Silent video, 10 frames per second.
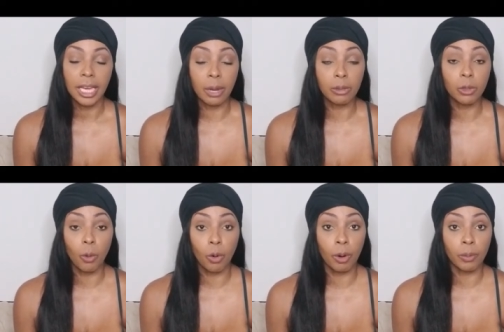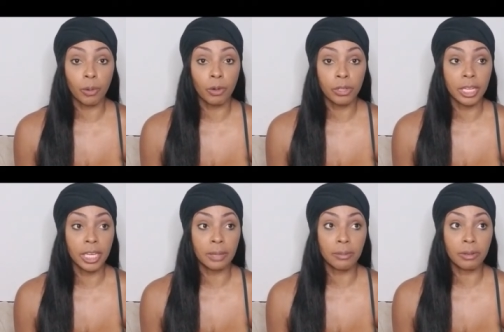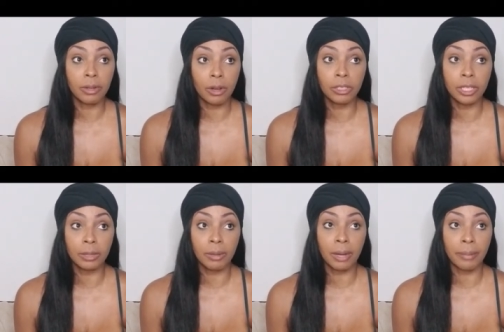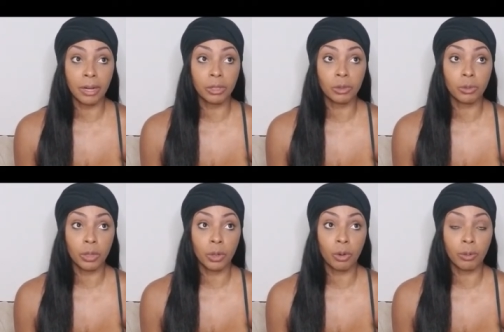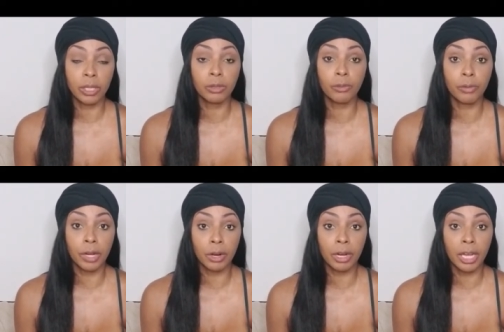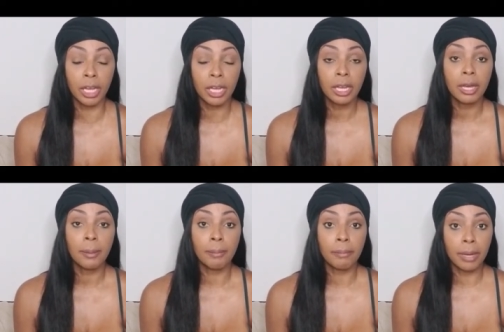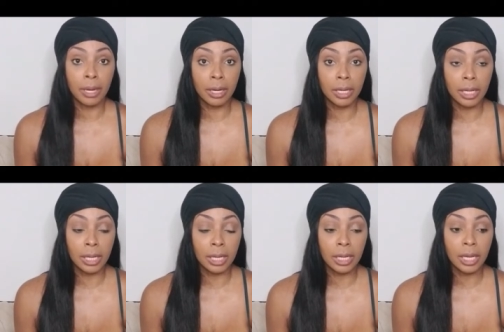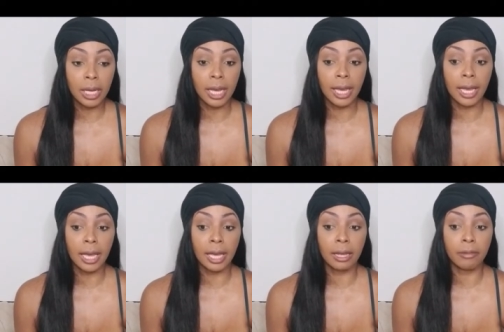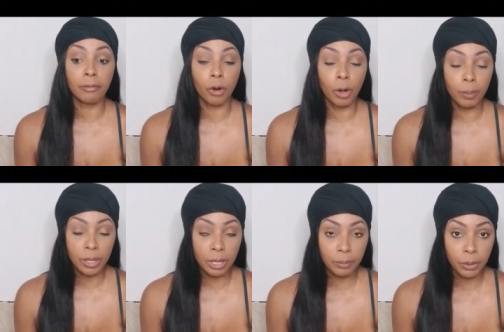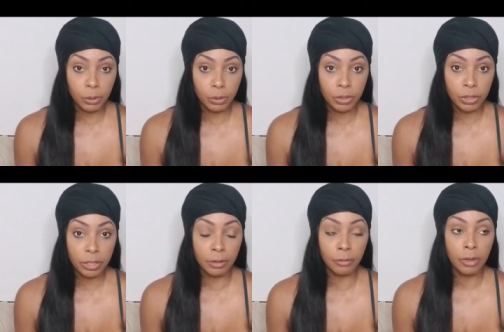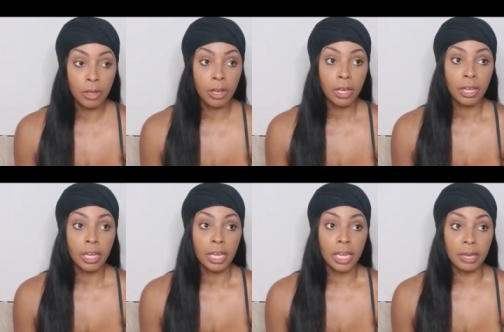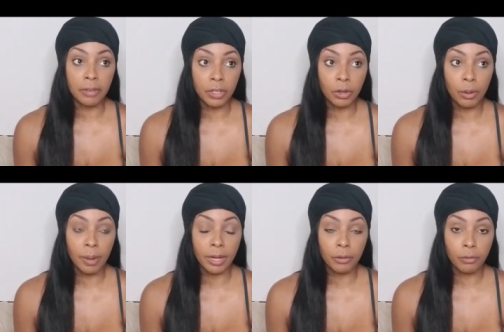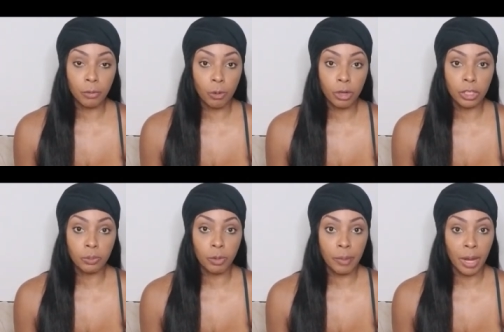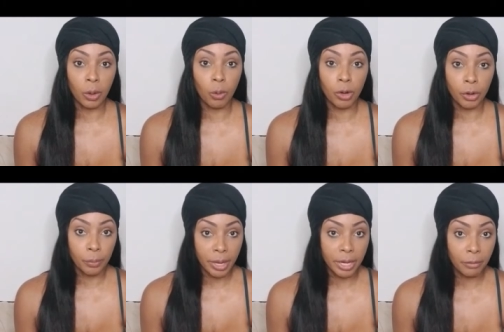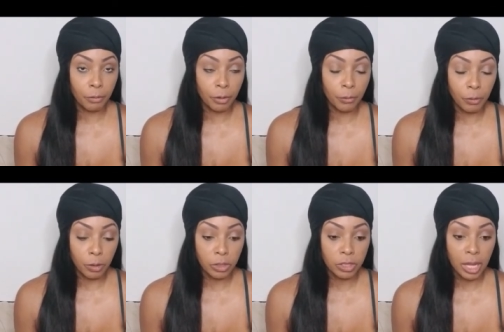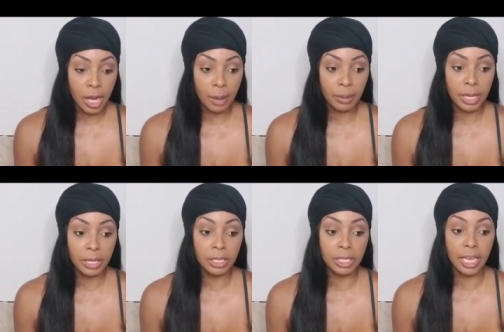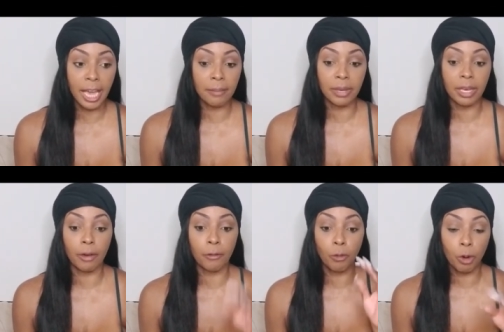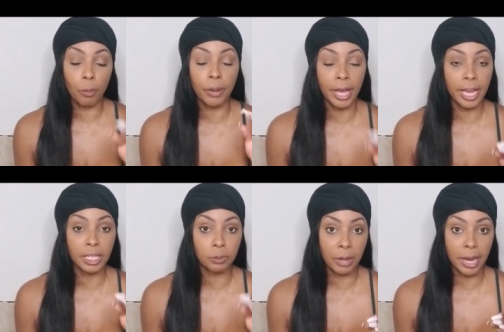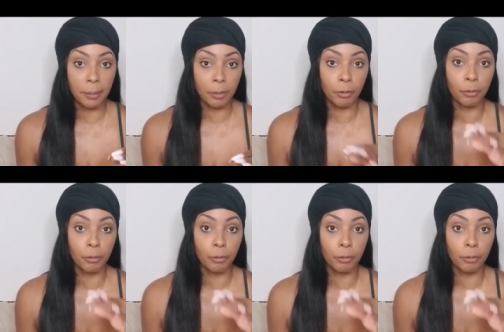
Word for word: it was horrible. The end of close to the end of my marriage was really horrible. He was very mentally and verbally abusive. Even during my divorce, when my lawyer met him for the first time, he gave me a four-page paper,